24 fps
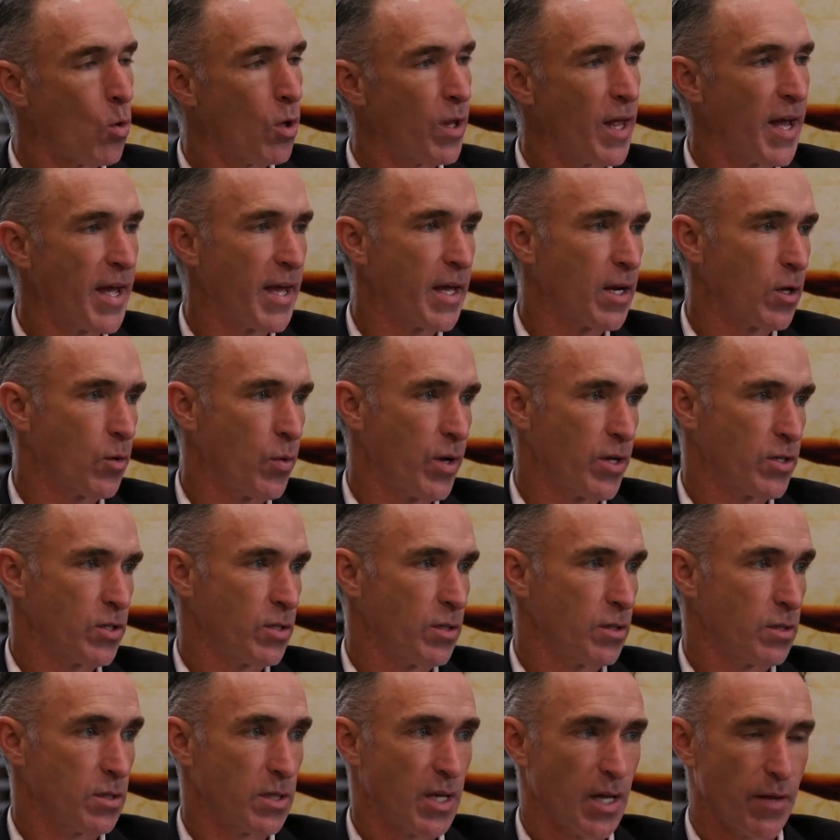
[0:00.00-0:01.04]
Well, I got a
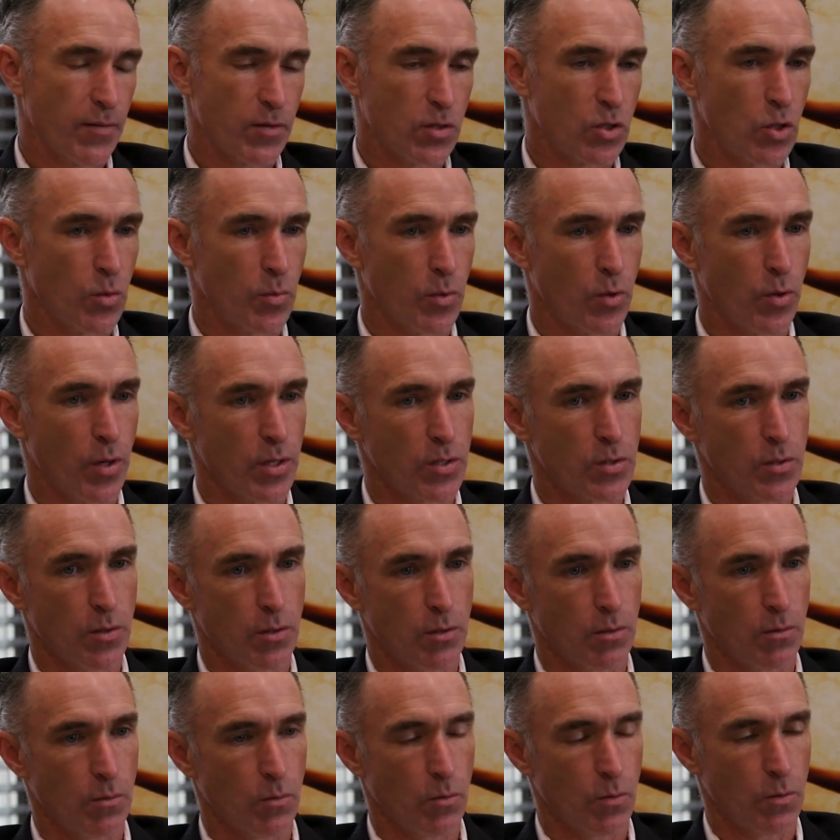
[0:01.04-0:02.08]
question. This is kind of a stupid
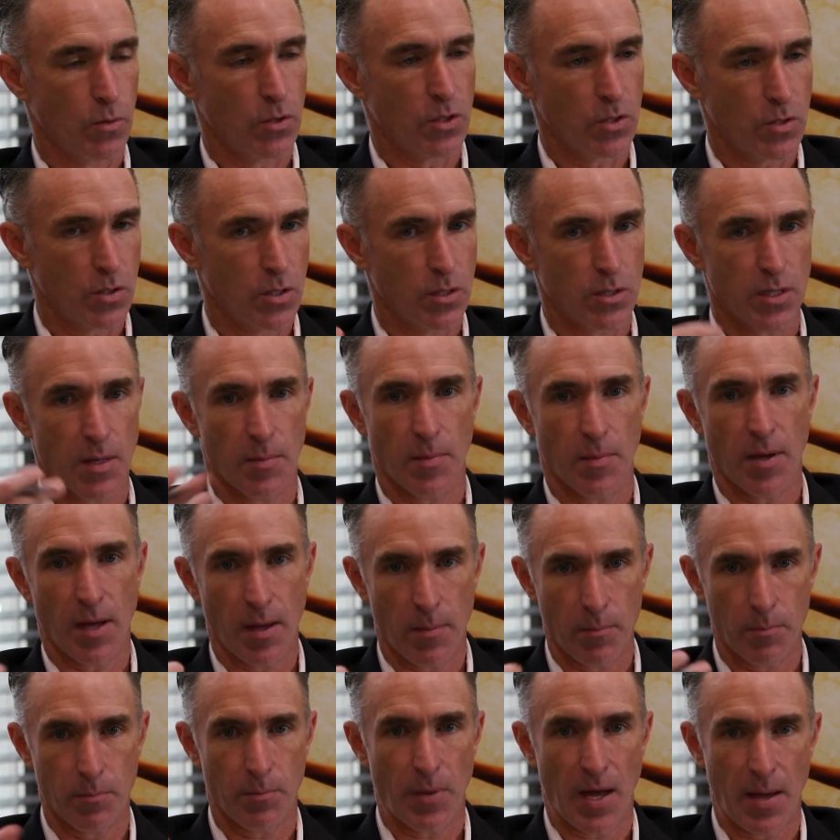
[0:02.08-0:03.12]
question, just because
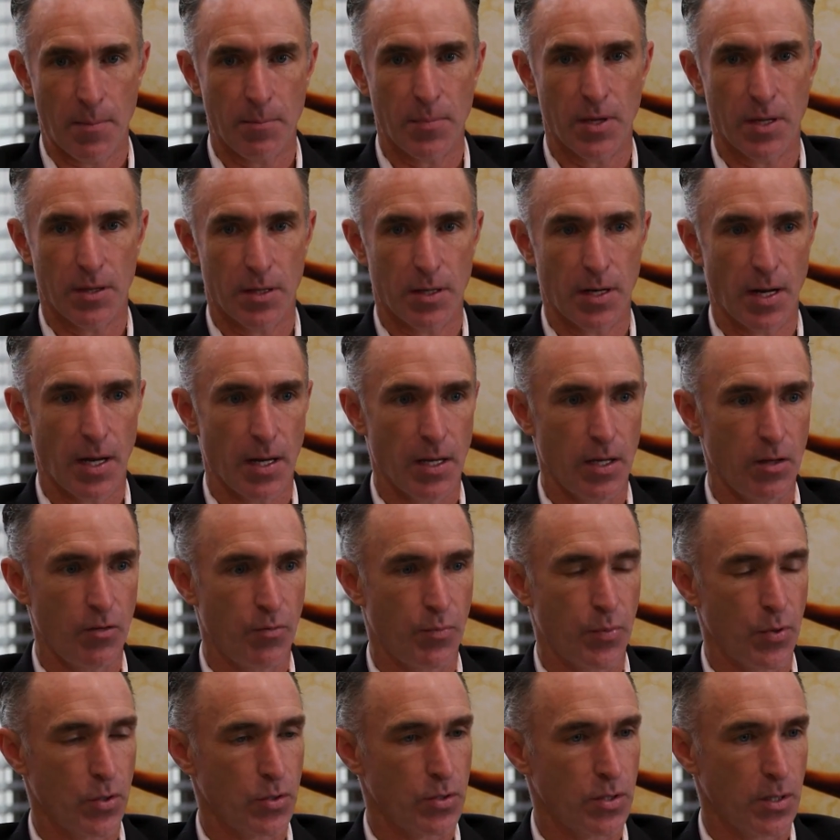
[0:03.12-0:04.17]
I'm being the
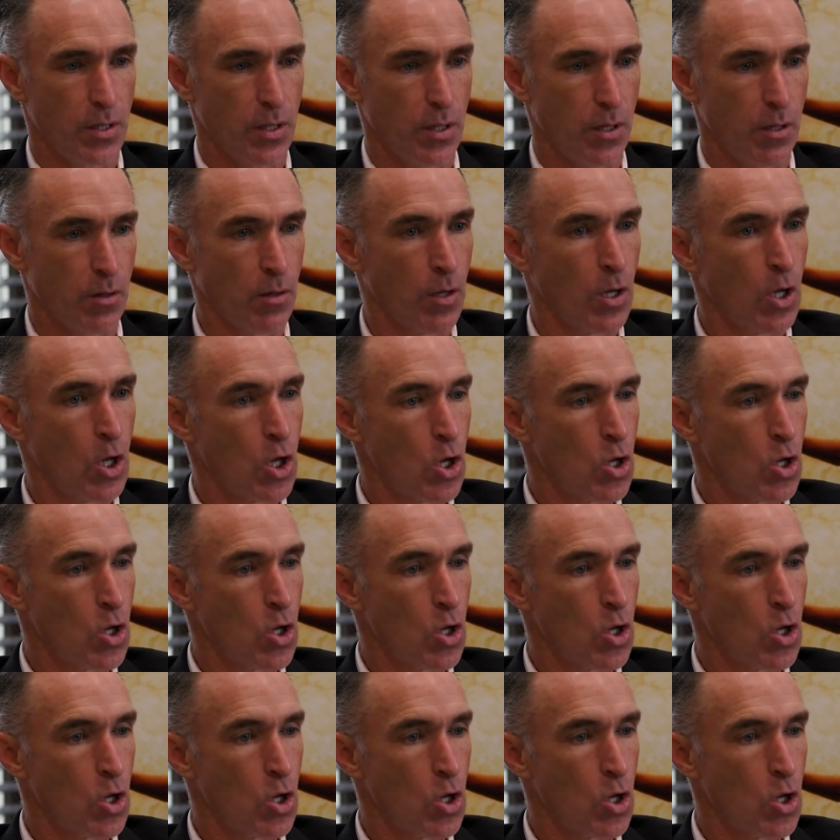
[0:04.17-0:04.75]
naive person here.